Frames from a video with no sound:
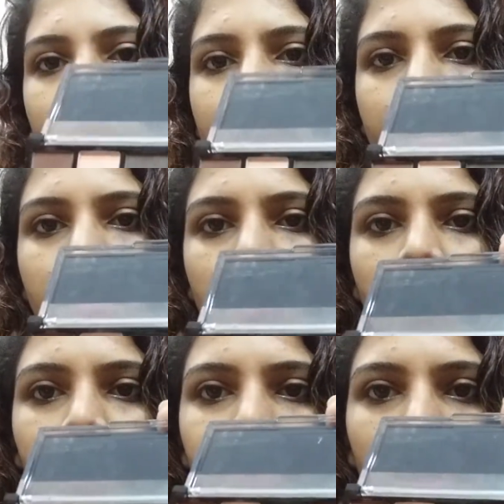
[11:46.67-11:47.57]

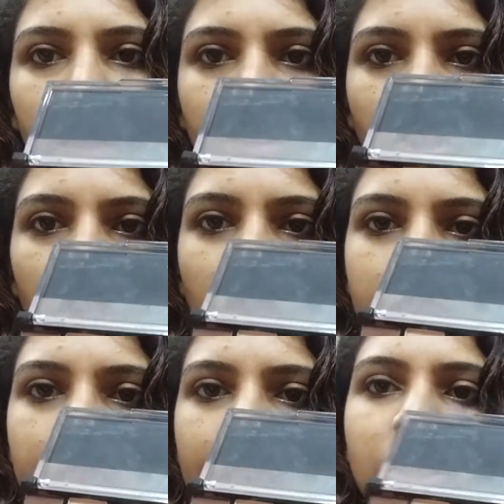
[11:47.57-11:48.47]
and it
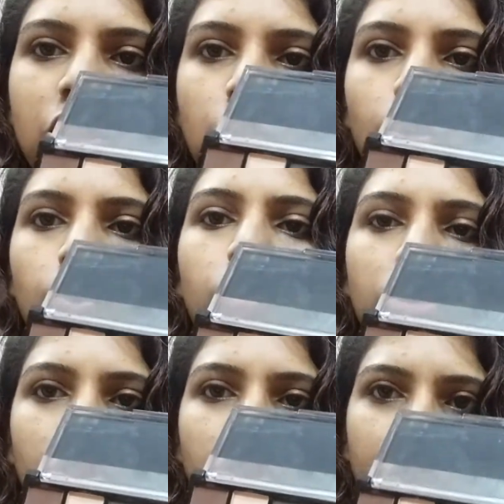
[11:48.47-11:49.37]
just has
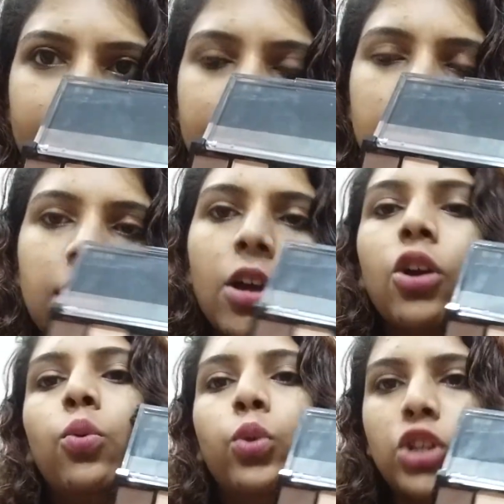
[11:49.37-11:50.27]
2 shades
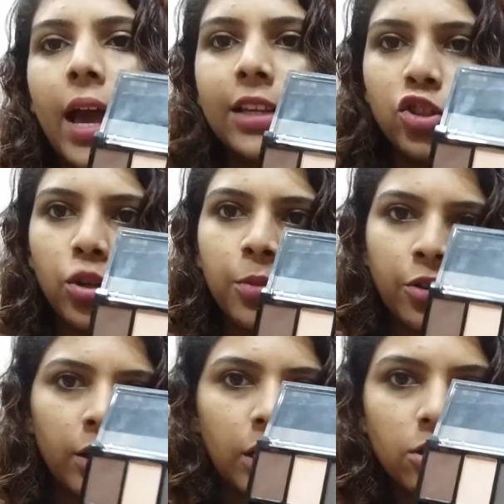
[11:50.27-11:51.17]
which has
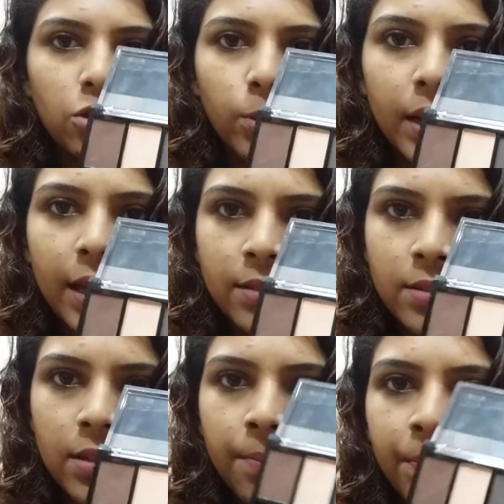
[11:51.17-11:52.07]
shimmer in it. So it
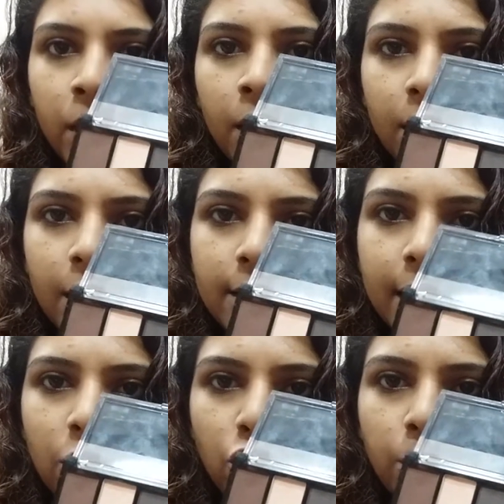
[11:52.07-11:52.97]
has, this
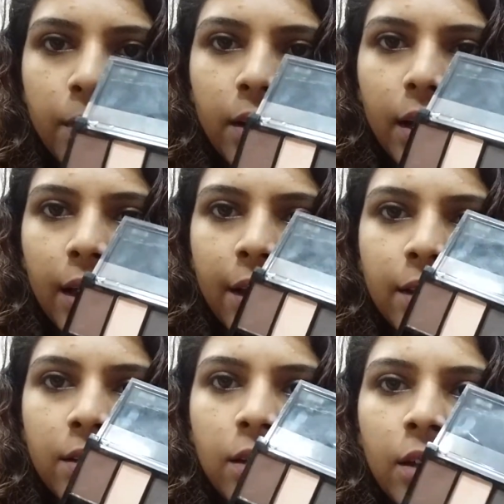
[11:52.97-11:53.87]
has shimmer
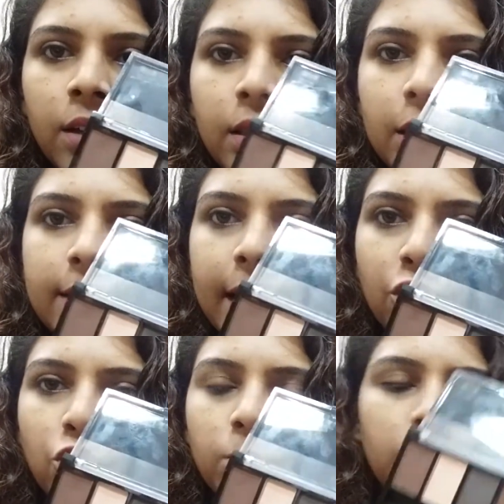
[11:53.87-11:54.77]
and this
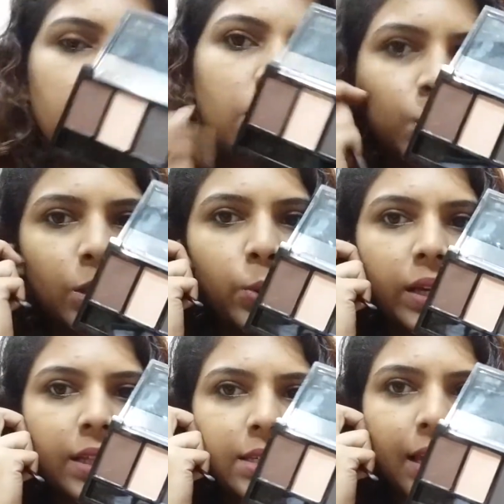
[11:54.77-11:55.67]
has shimmer. Since we're
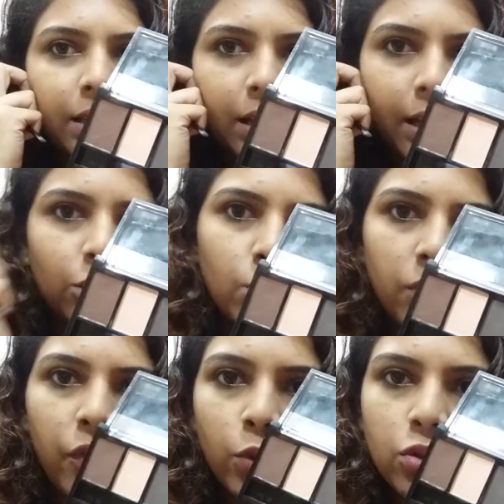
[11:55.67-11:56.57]
doing this, I think I'll do
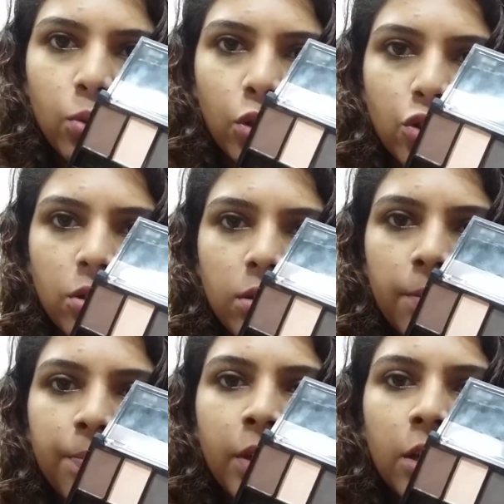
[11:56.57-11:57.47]
a few swatches.
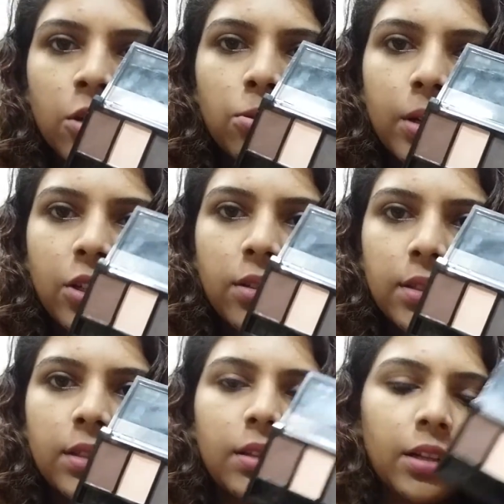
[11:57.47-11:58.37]
So I'll
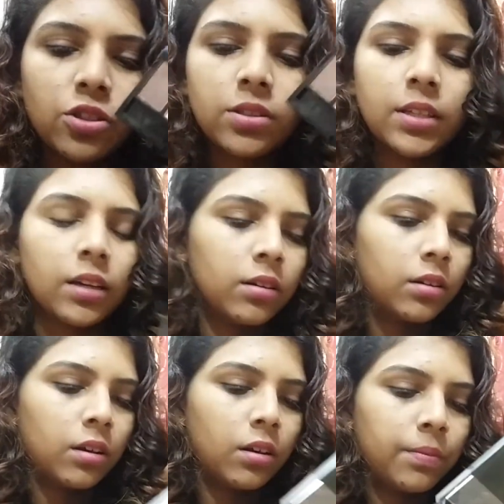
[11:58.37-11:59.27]
just take a
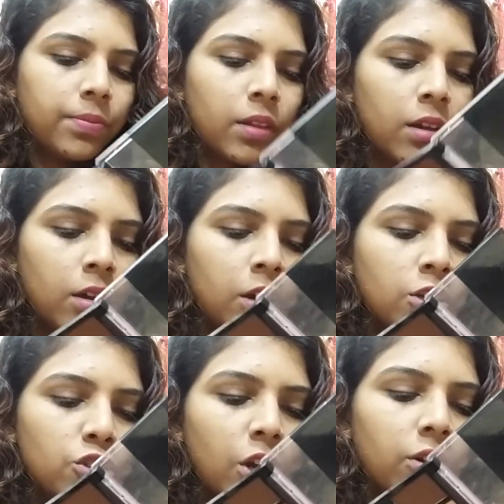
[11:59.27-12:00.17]
little.
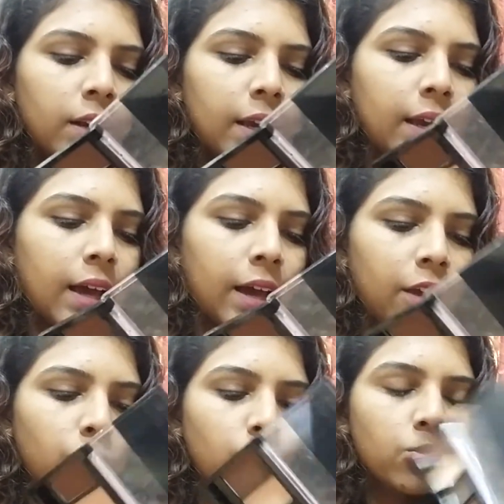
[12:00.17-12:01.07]
Generally I
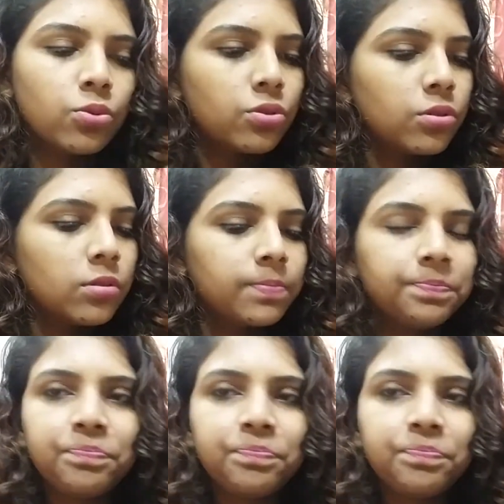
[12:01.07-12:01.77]
use